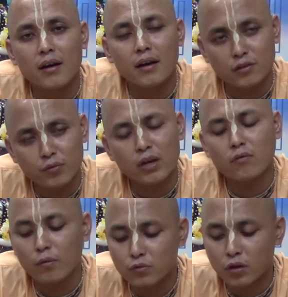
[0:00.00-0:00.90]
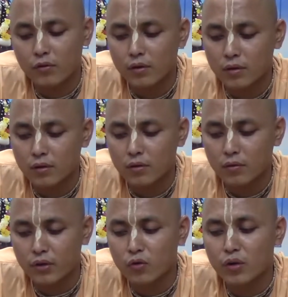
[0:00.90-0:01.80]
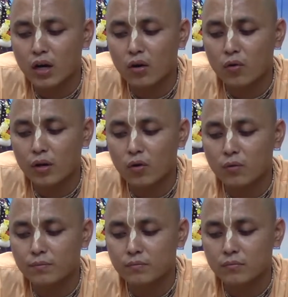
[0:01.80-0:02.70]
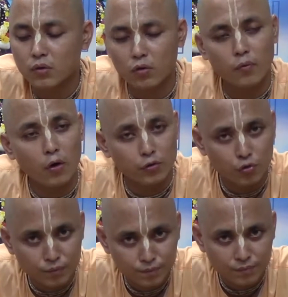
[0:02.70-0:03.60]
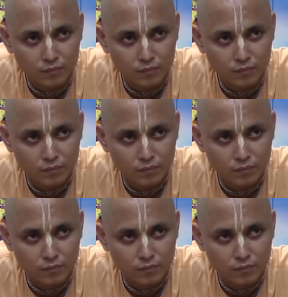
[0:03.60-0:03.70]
as we have observed, when we have good fortune,